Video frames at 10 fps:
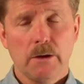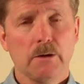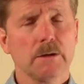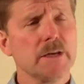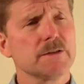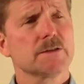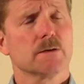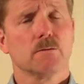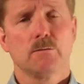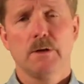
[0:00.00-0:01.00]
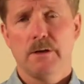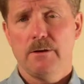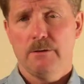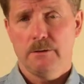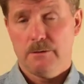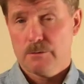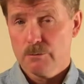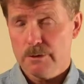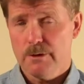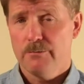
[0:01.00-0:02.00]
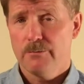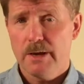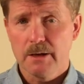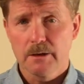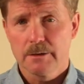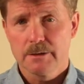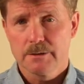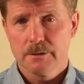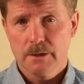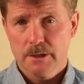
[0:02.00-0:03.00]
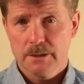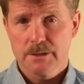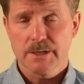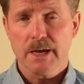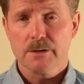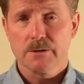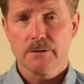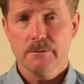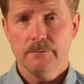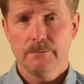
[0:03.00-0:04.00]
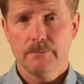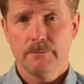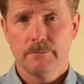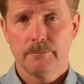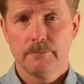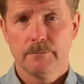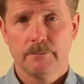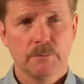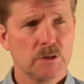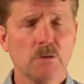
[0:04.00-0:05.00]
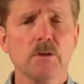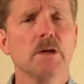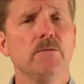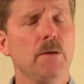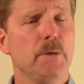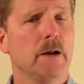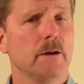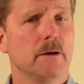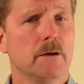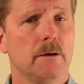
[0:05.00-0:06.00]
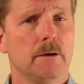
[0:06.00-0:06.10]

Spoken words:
Unless it's a truly a fatal disaster, don't give up on it.